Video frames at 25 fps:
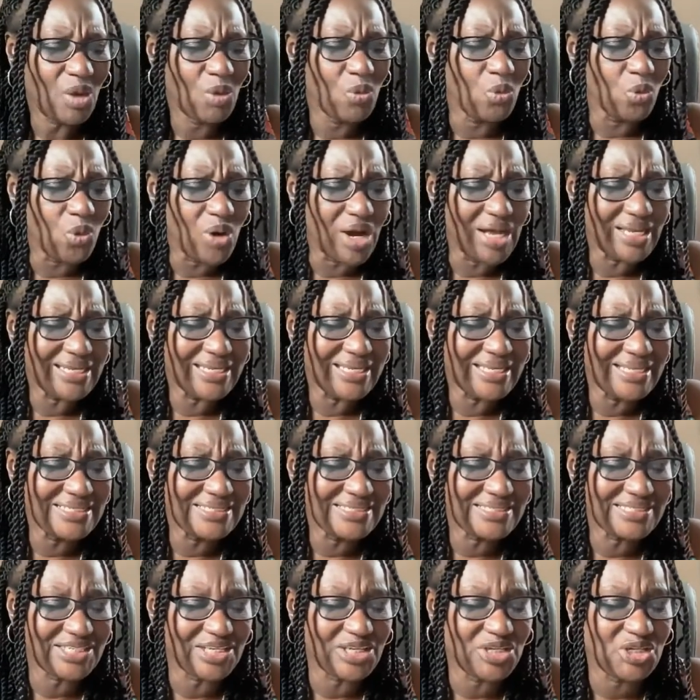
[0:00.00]
What
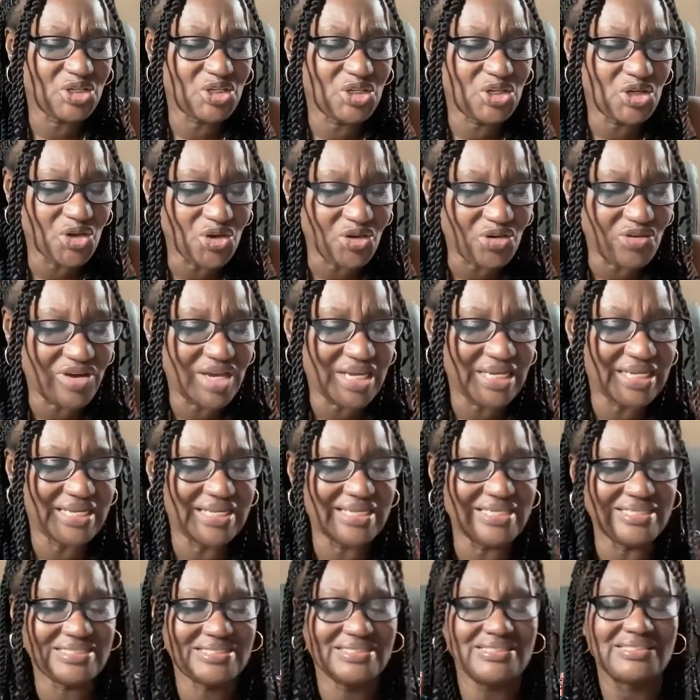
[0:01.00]

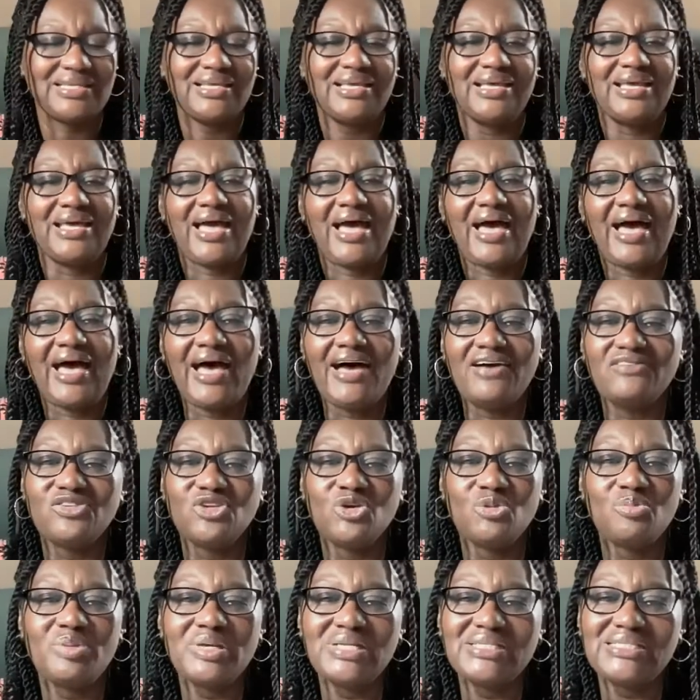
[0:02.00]
insecurities have
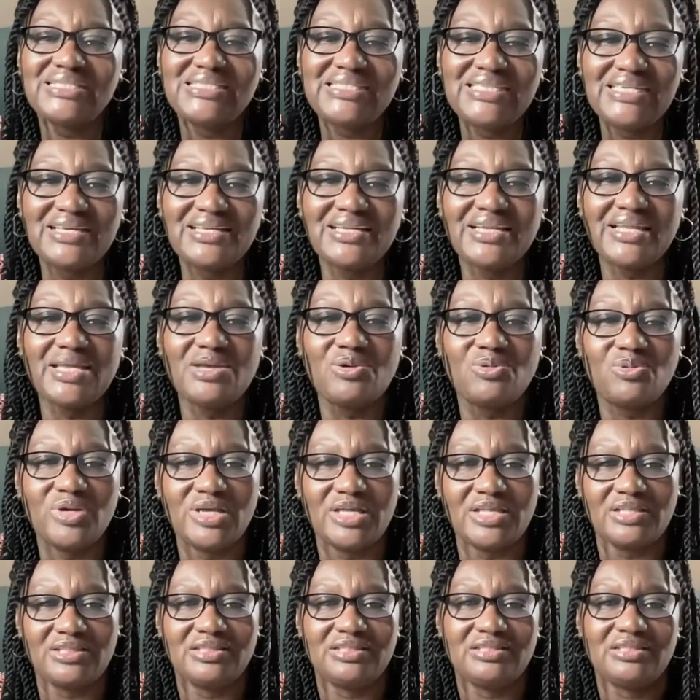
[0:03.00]
you been dealing
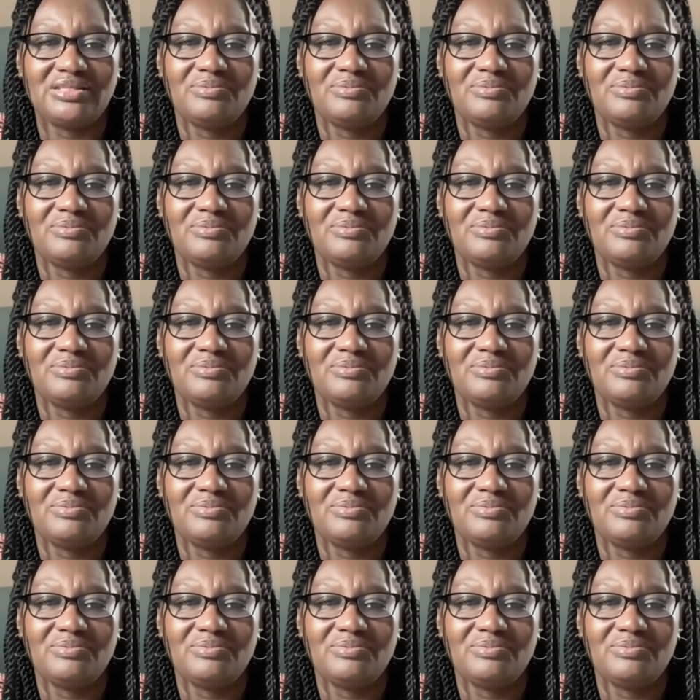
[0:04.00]
with?